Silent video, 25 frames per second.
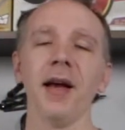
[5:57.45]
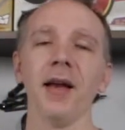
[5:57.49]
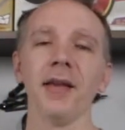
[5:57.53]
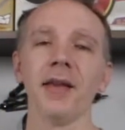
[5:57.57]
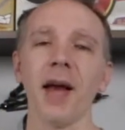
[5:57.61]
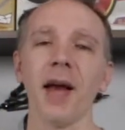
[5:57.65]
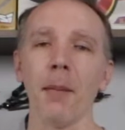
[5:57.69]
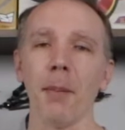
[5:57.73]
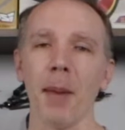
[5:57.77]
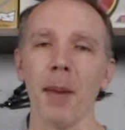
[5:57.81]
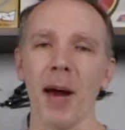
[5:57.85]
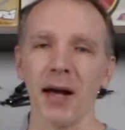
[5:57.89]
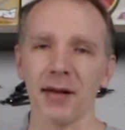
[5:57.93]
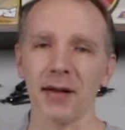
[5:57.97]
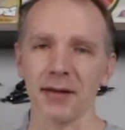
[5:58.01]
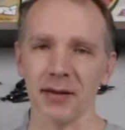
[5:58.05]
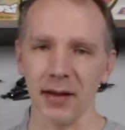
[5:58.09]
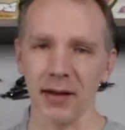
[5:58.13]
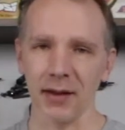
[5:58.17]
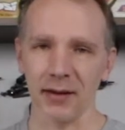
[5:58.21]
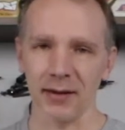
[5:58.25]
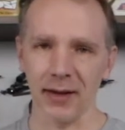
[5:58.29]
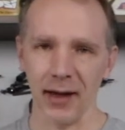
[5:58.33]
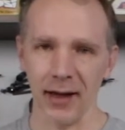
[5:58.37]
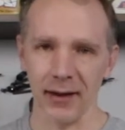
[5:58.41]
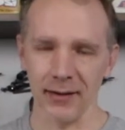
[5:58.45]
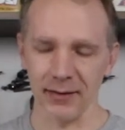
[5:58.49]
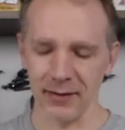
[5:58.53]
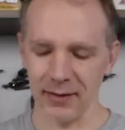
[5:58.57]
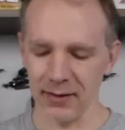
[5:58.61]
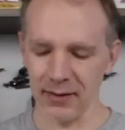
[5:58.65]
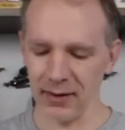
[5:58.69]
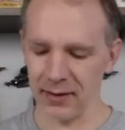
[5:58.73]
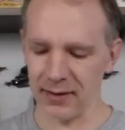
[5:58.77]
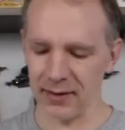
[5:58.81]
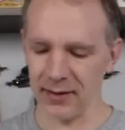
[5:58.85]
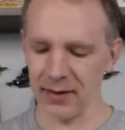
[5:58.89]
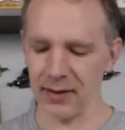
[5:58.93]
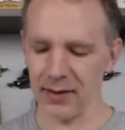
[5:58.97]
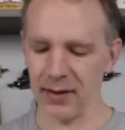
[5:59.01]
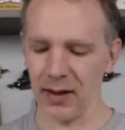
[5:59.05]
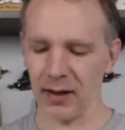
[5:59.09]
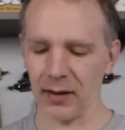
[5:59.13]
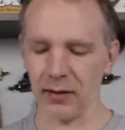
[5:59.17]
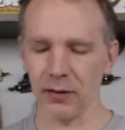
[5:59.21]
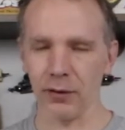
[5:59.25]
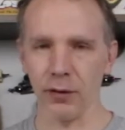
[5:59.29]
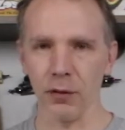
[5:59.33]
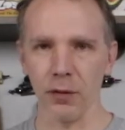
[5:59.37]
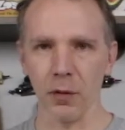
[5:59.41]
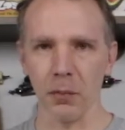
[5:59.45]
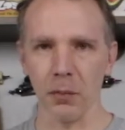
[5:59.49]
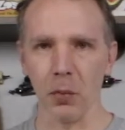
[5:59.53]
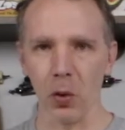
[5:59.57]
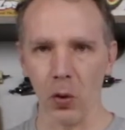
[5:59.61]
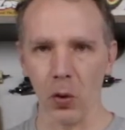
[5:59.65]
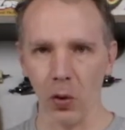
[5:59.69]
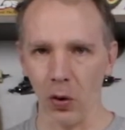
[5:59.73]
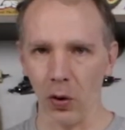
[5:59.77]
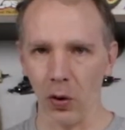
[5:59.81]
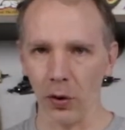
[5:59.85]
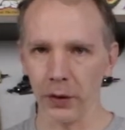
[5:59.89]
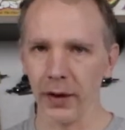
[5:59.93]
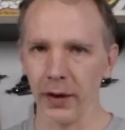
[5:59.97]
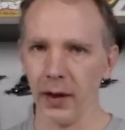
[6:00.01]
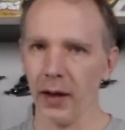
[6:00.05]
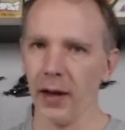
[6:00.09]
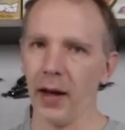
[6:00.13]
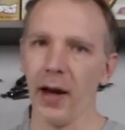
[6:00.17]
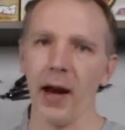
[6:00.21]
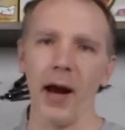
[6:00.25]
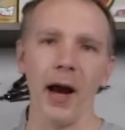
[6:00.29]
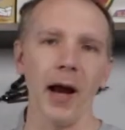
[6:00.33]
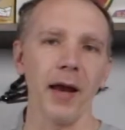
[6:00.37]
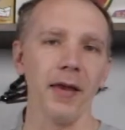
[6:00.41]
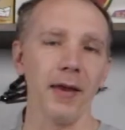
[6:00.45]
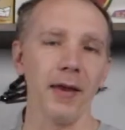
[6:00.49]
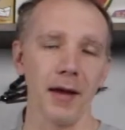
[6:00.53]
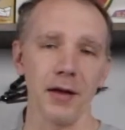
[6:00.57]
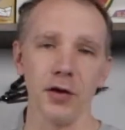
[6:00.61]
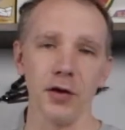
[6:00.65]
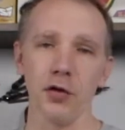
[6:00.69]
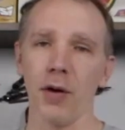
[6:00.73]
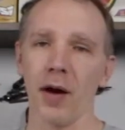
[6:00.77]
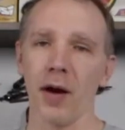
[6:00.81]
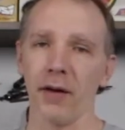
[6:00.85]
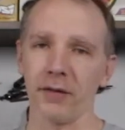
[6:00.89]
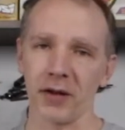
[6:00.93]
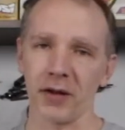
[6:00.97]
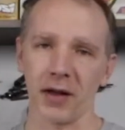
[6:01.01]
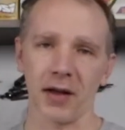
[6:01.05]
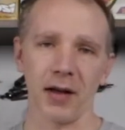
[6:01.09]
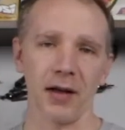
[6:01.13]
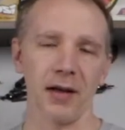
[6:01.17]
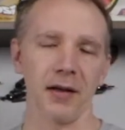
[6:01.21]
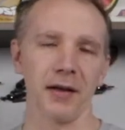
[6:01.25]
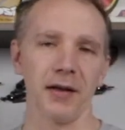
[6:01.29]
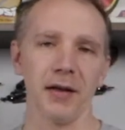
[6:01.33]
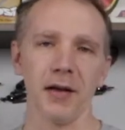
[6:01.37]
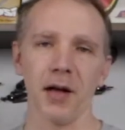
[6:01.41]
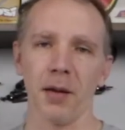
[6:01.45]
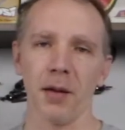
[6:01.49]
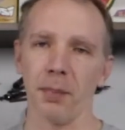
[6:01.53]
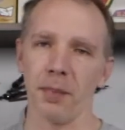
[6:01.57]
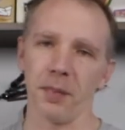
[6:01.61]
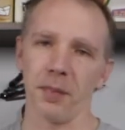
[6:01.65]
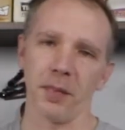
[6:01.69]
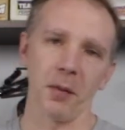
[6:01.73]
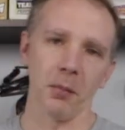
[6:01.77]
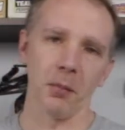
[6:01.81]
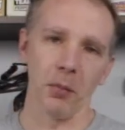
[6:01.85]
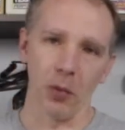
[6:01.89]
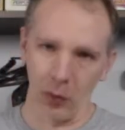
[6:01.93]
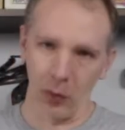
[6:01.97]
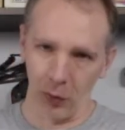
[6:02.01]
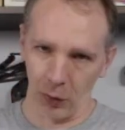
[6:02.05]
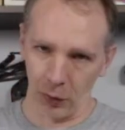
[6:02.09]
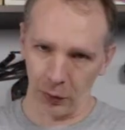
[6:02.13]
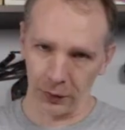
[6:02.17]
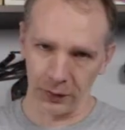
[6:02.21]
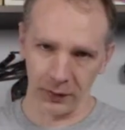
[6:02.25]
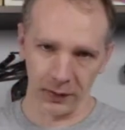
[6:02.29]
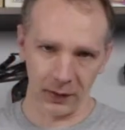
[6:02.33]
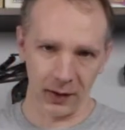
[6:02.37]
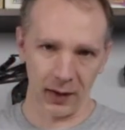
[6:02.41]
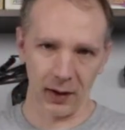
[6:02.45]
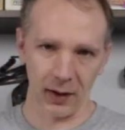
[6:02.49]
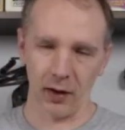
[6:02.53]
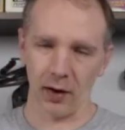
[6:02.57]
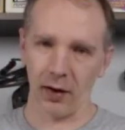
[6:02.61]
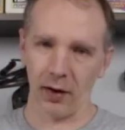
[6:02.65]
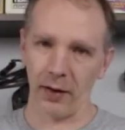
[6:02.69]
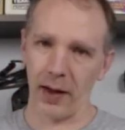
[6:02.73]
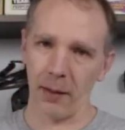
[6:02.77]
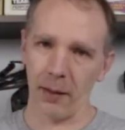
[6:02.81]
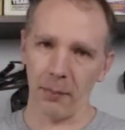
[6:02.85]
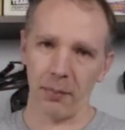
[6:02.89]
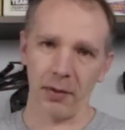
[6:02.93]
that masking tends to stick to the mold, and then you have to clean up the mold and get all that